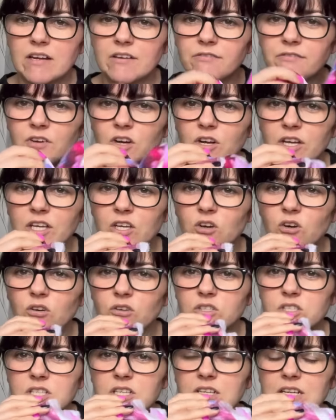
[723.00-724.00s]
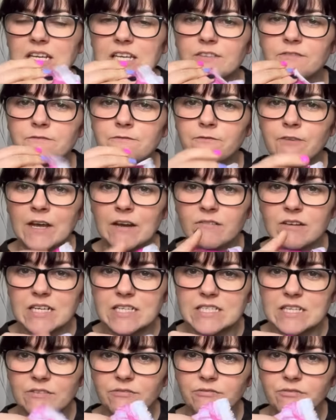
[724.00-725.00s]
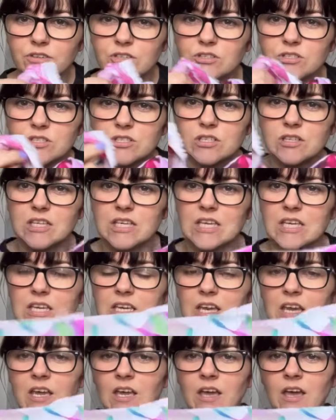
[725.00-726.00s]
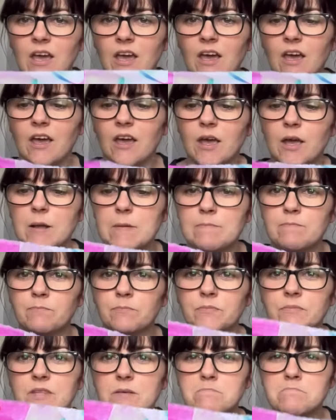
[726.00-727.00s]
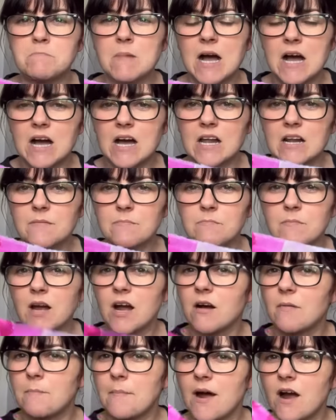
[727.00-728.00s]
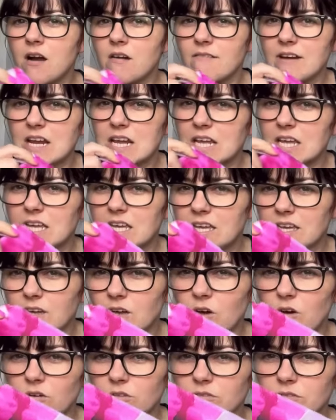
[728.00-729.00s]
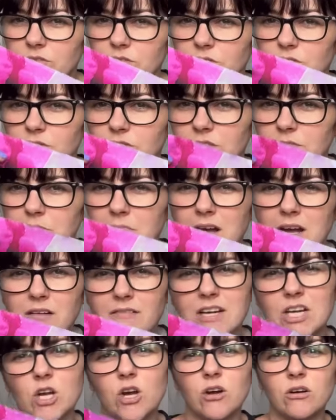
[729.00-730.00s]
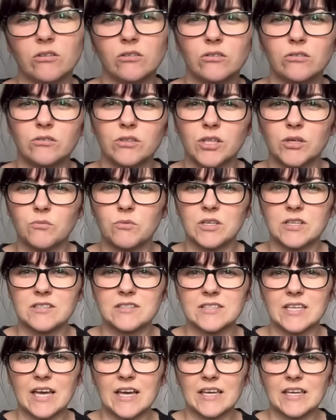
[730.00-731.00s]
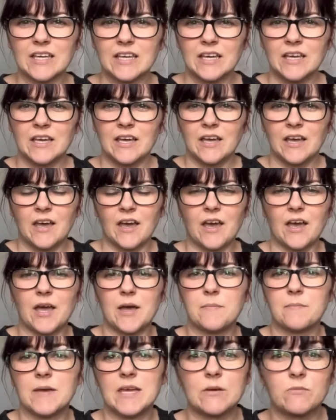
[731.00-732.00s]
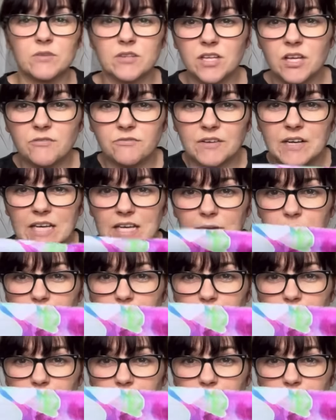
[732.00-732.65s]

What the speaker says: fine cotton. It's very different to the Mari cotton lawn, I want to say. It was lovely,